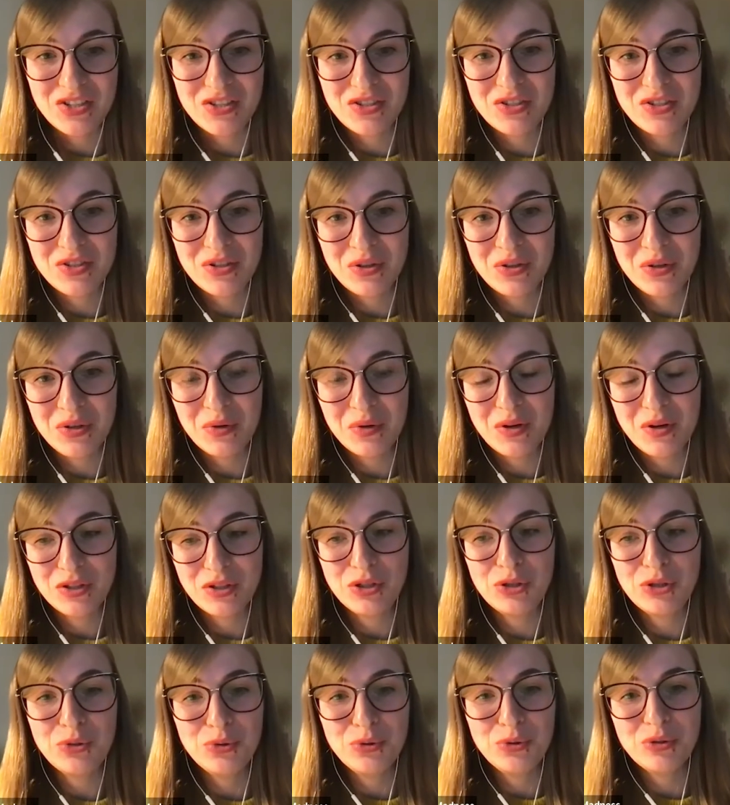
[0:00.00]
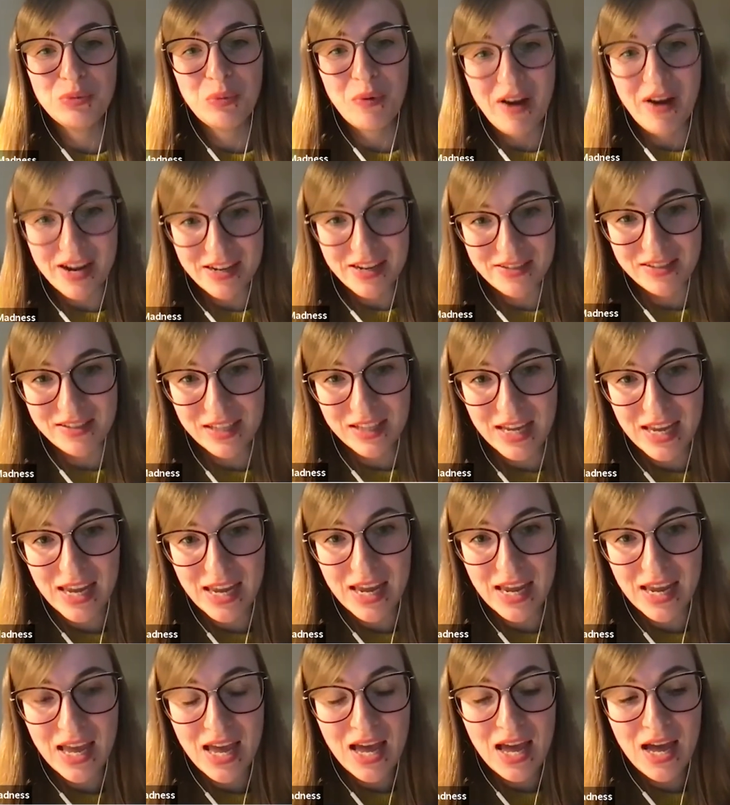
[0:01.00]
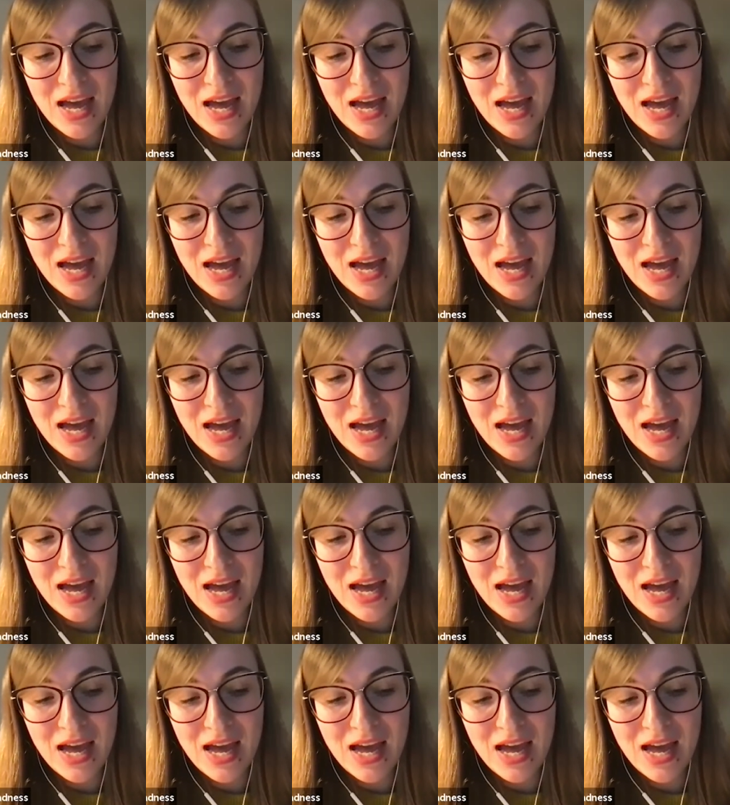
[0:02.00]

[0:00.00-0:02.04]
So choose wisely.